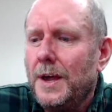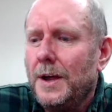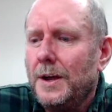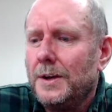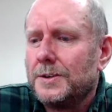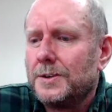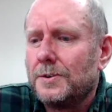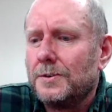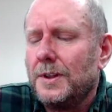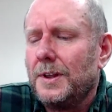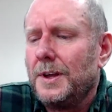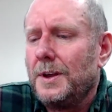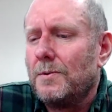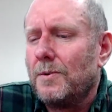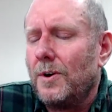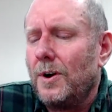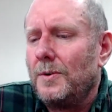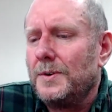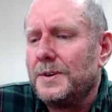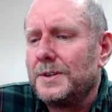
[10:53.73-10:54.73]
Certainly we're
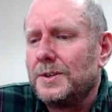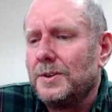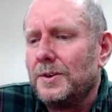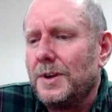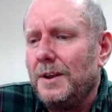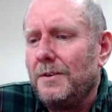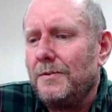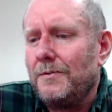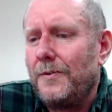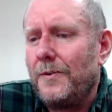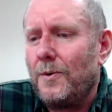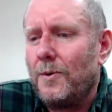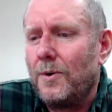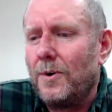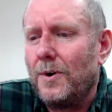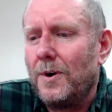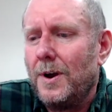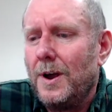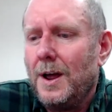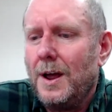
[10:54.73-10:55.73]
always looking
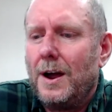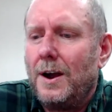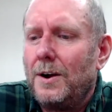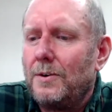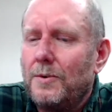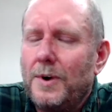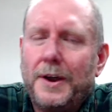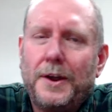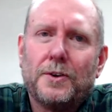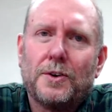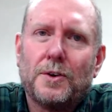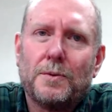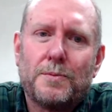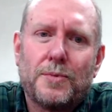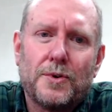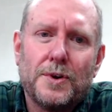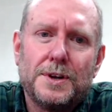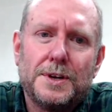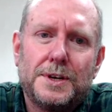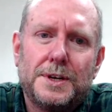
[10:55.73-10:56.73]
for our regular
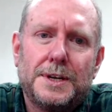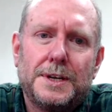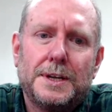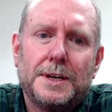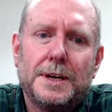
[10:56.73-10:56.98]
print